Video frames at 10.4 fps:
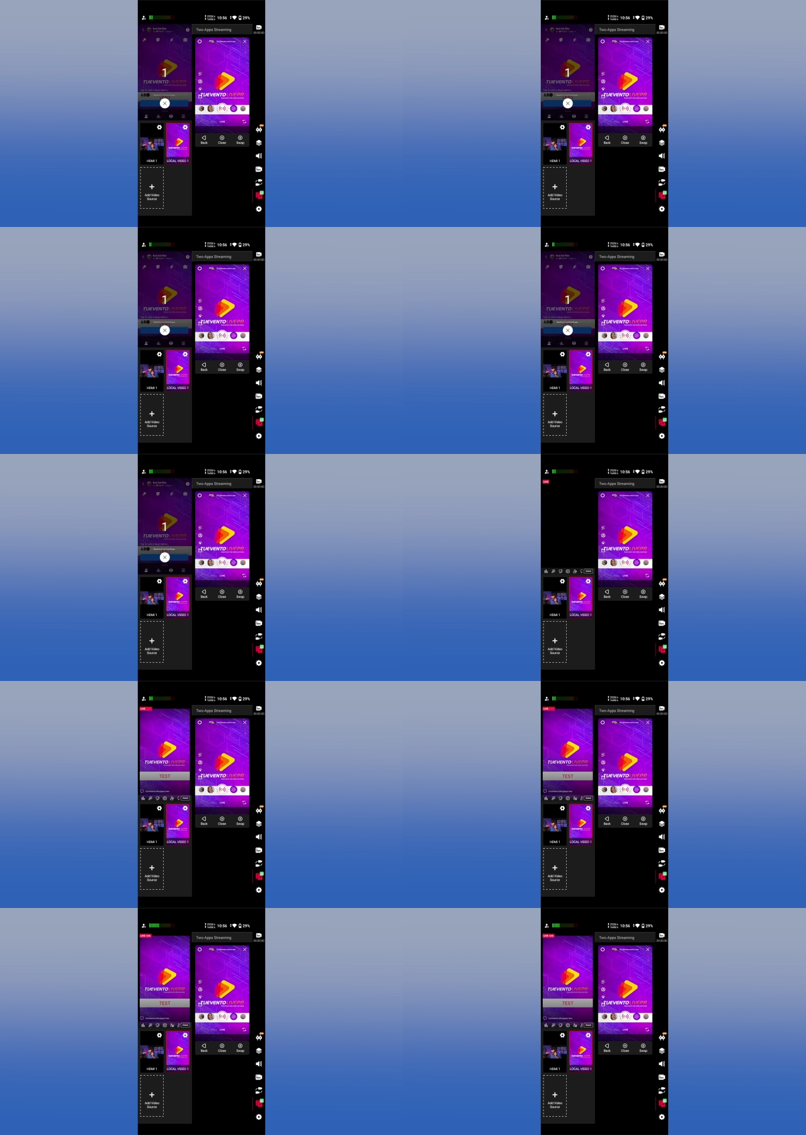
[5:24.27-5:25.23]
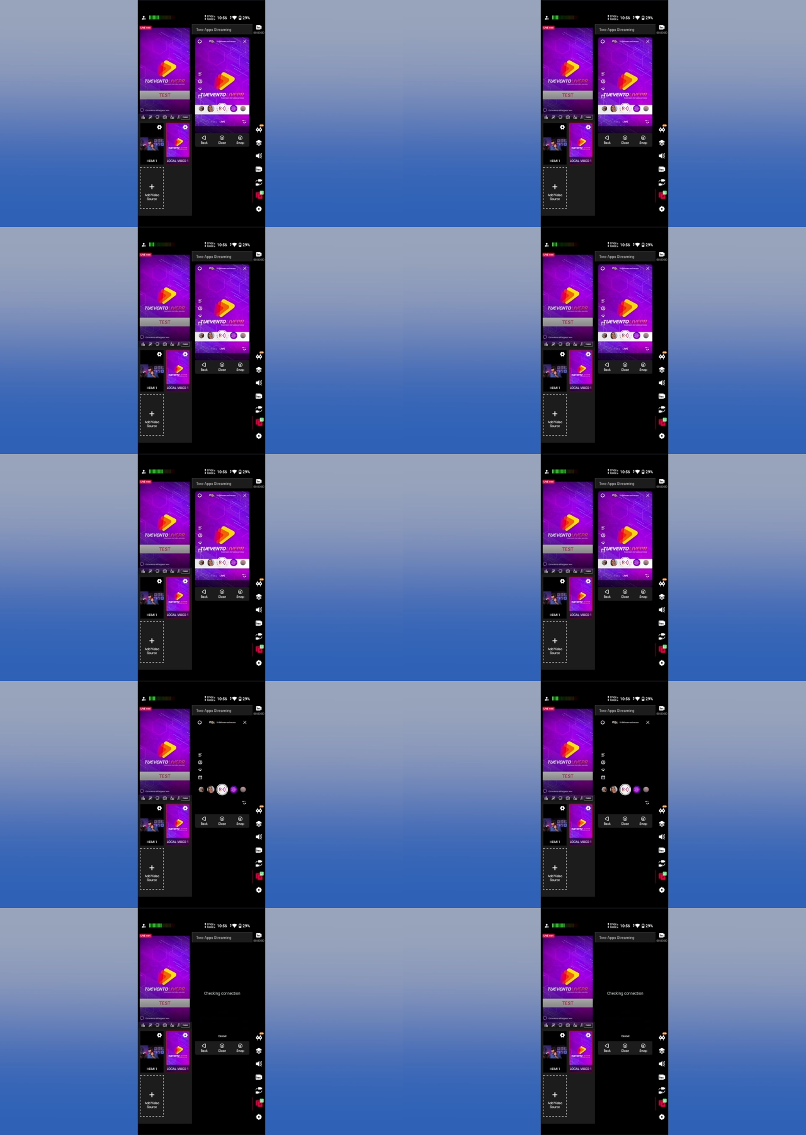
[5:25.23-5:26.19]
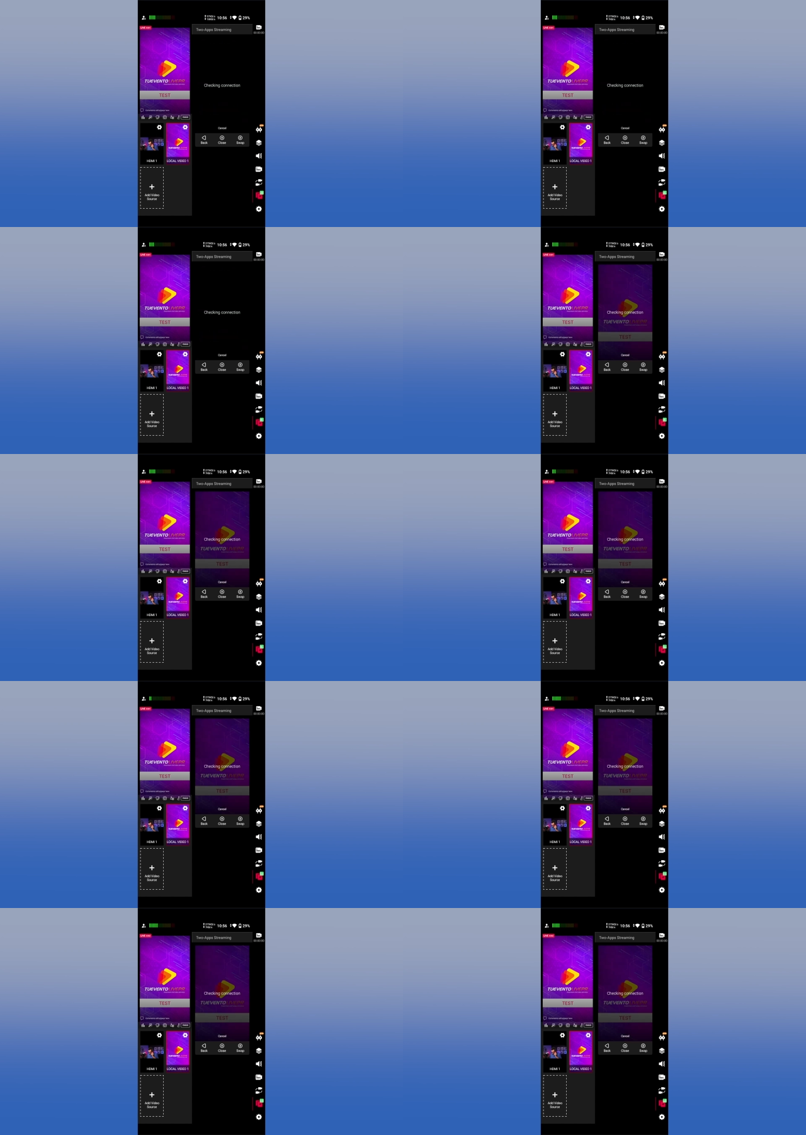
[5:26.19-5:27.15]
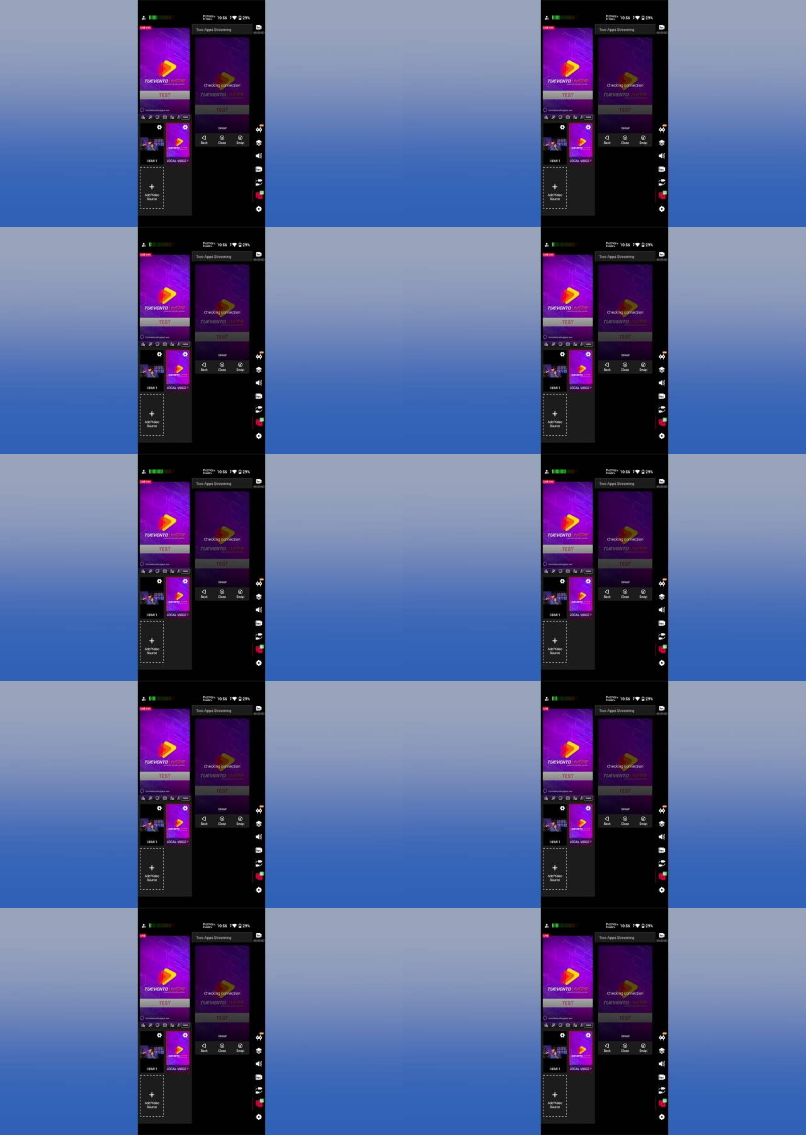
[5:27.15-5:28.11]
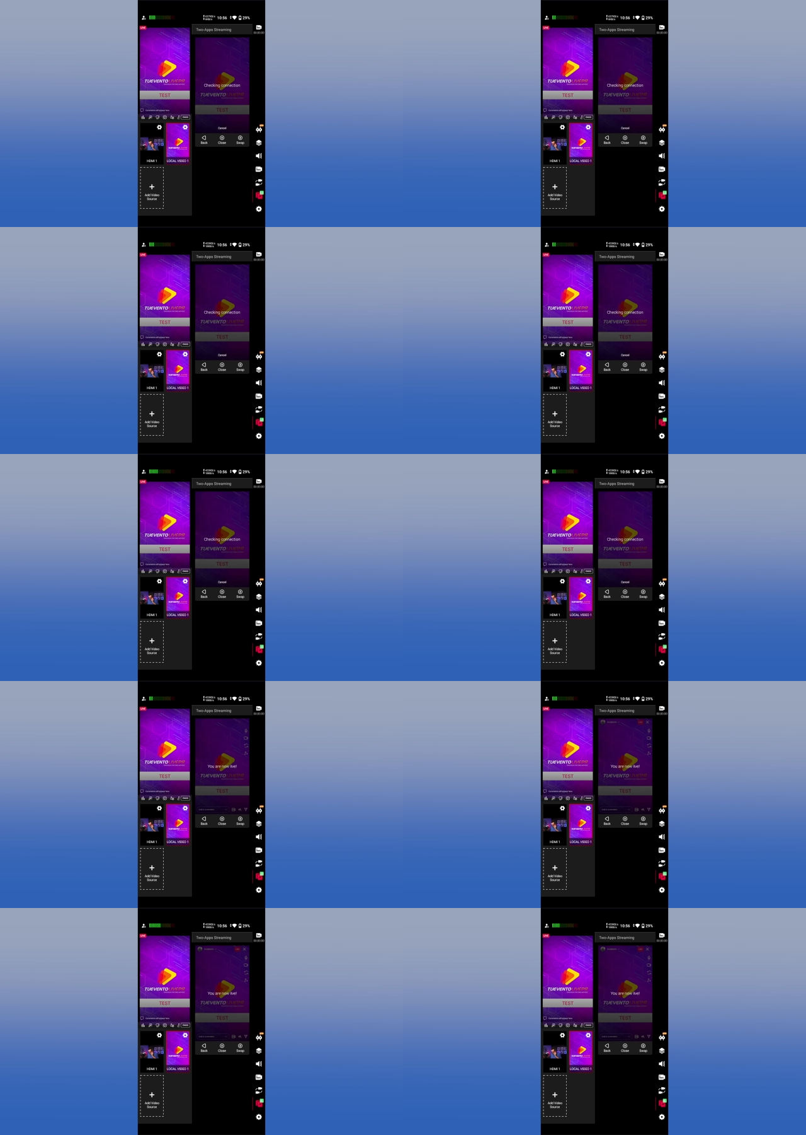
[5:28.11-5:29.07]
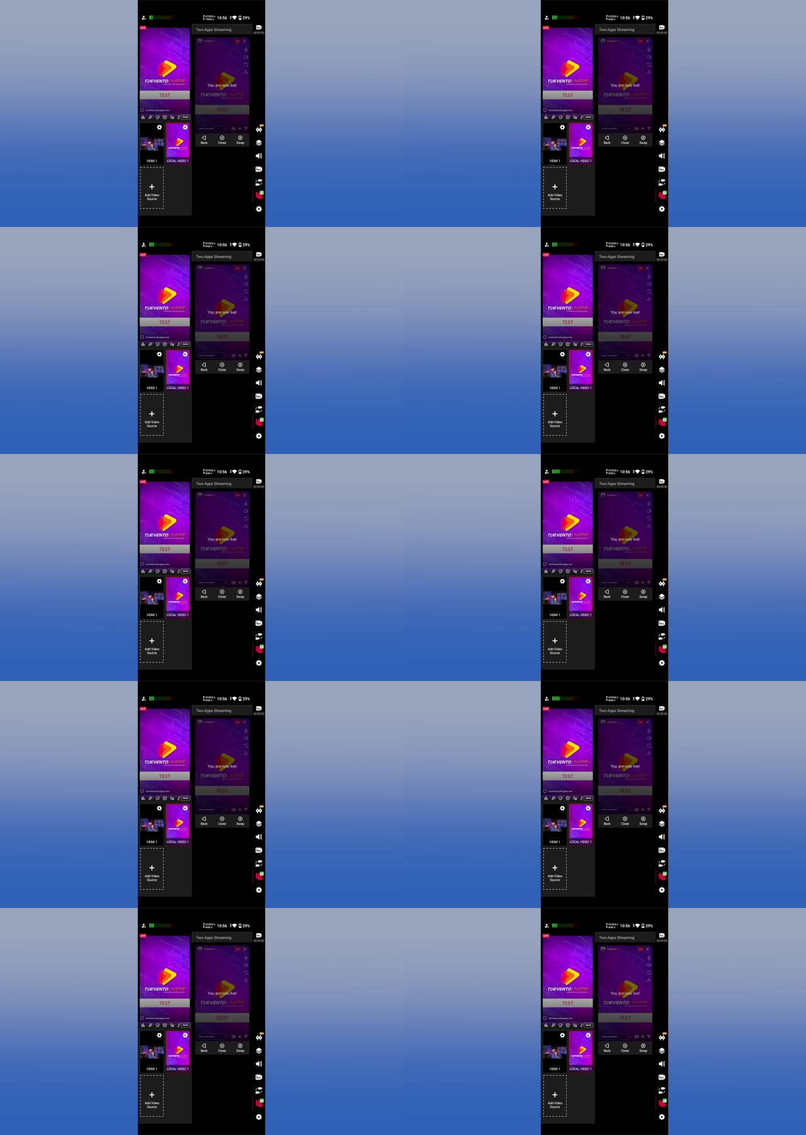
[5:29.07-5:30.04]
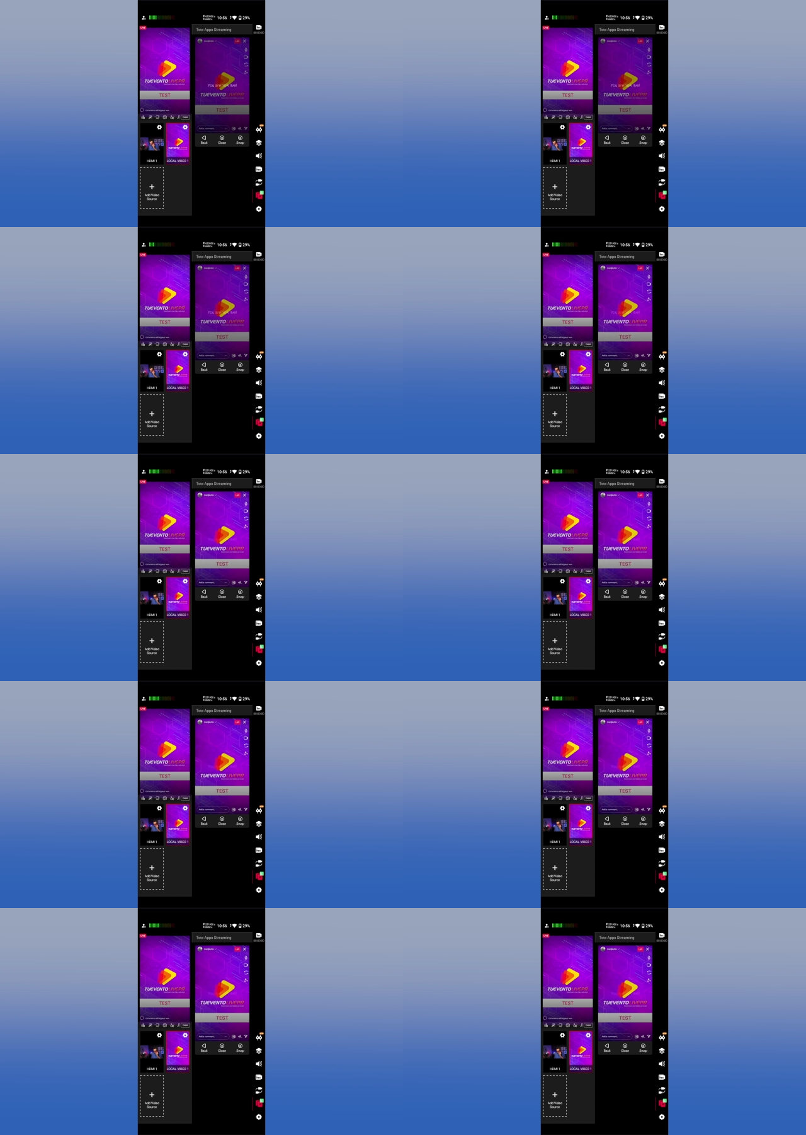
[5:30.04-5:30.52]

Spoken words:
No face is visible, so there are no lips to read.